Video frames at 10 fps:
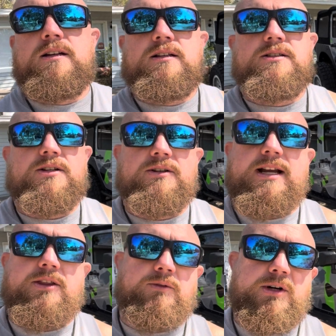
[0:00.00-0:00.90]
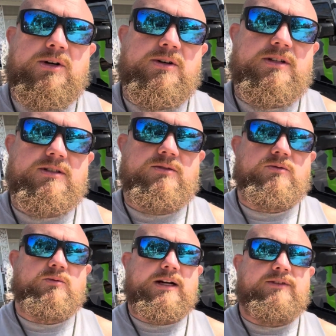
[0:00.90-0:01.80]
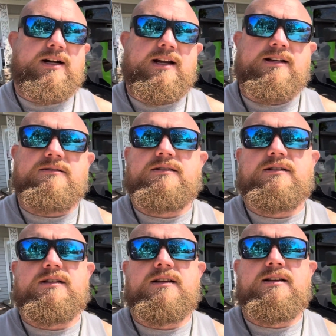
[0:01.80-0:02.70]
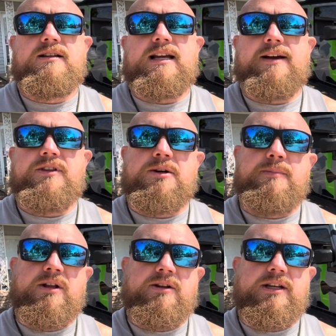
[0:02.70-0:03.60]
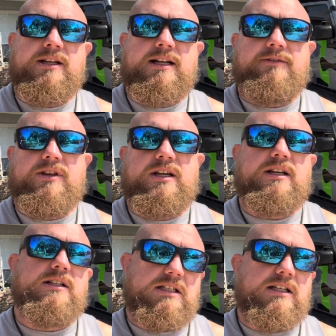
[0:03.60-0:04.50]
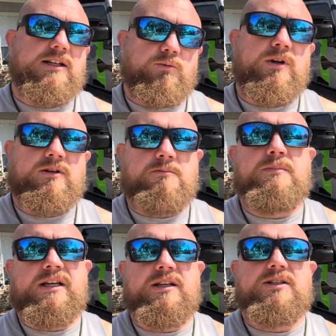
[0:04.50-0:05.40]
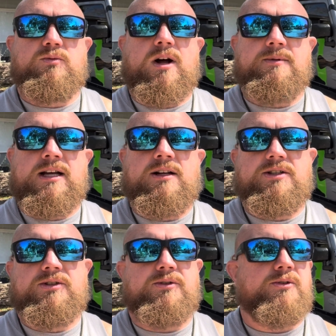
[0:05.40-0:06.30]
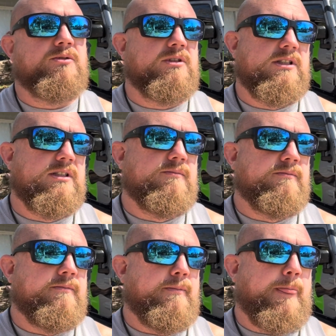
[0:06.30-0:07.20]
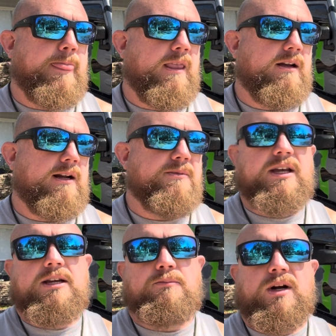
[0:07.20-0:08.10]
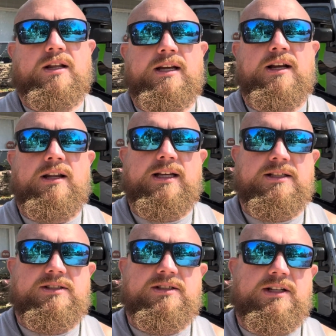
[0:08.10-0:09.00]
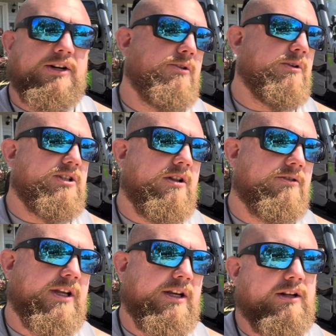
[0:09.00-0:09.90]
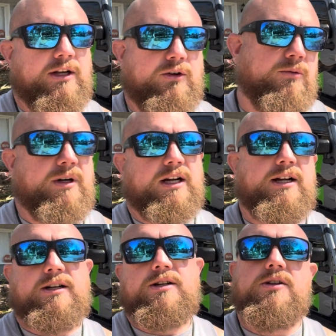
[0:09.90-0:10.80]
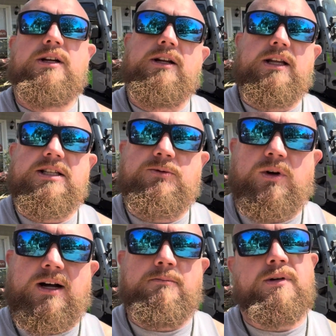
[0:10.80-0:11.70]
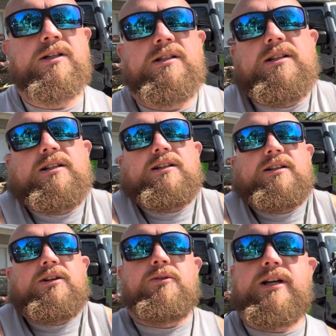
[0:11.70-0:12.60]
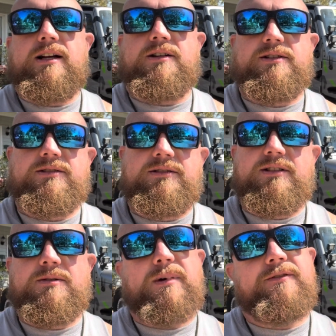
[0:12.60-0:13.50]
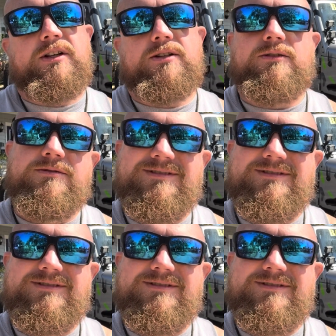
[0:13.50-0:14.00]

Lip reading: So down the road, whenever I have the ability and everything, it will be swapped out to, I'm thinking probably LS. I know what y'all are thinking, like, oh my God, another LS swap, but who cares? It's my vehicle.